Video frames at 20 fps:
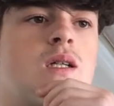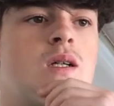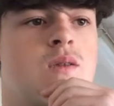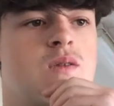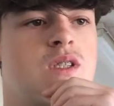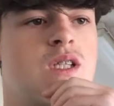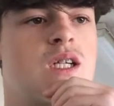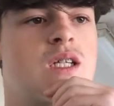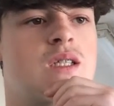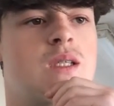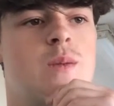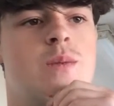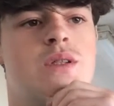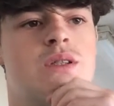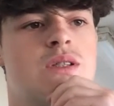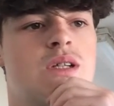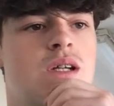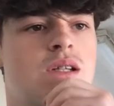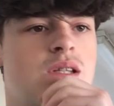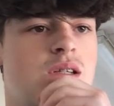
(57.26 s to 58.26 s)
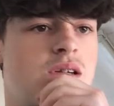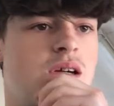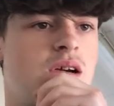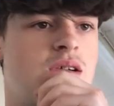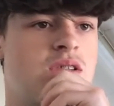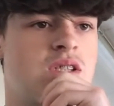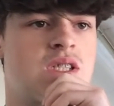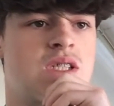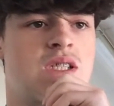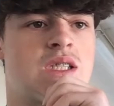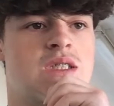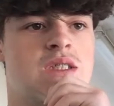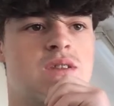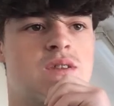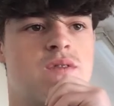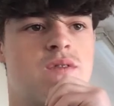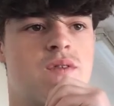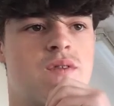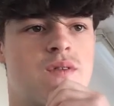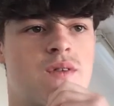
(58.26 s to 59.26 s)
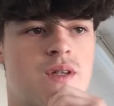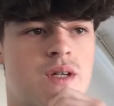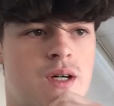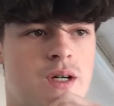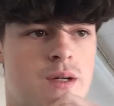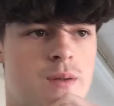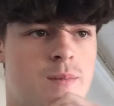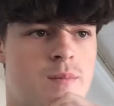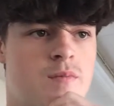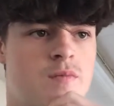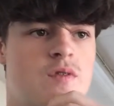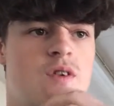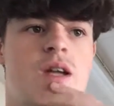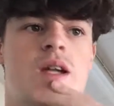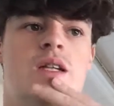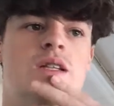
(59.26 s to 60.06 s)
obviously ATP is like the currency of for